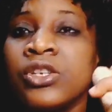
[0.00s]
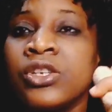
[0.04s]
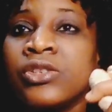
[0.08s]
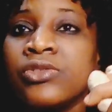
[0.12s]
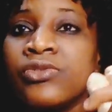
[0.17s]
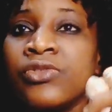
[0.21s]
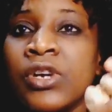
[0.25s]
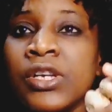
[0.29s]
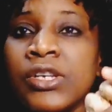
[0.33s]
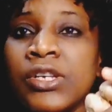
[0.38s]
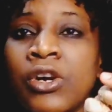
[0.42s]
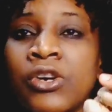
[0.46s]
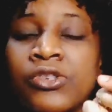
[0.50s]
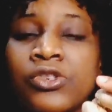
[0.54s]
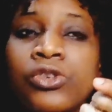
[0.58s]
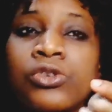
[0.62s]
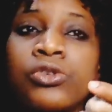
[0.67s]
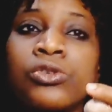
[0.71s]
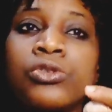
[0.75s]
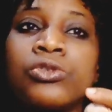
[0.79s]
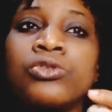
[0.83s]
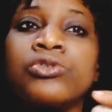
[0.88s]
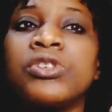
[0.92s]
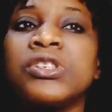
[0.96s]
It's
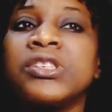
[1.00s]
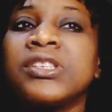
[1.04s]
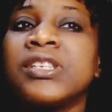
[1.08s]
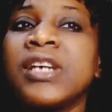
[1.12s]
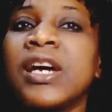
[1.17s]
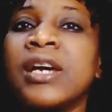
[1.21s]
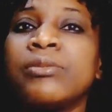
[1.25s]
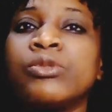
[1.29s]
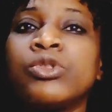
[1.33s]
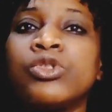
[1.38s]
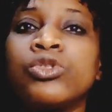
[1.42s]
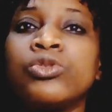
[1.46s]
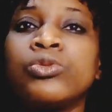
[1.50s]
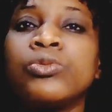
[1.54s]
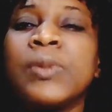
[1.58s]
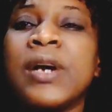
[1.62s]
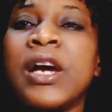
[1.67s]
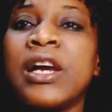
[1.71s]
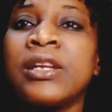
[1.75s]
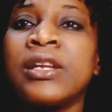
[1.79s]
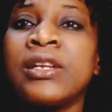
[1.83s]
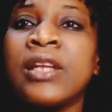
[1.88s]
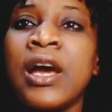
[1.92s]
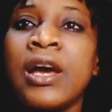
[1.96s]
also good for type 2
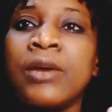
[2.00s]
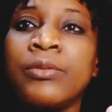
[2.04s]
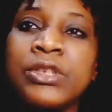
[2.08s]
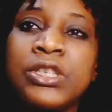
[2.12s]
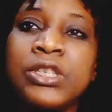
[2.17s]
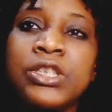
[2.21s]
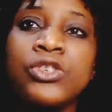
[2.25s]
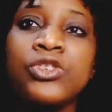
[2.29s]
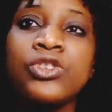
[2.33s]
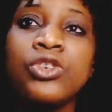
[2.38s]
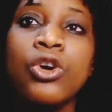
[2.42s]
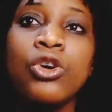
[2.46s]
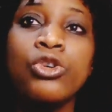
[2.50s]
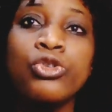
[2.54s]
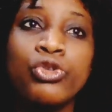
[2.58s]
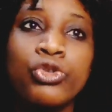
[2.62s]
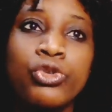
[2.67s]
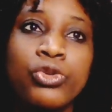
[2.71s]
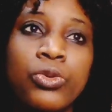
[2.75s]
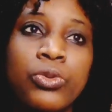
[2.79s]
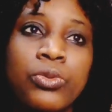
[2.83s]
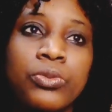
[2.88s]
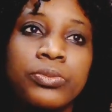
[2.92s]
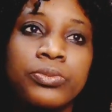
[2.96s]
diabetes
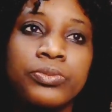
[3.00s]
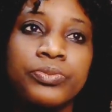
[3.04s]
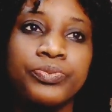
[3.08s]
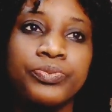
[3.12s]
control.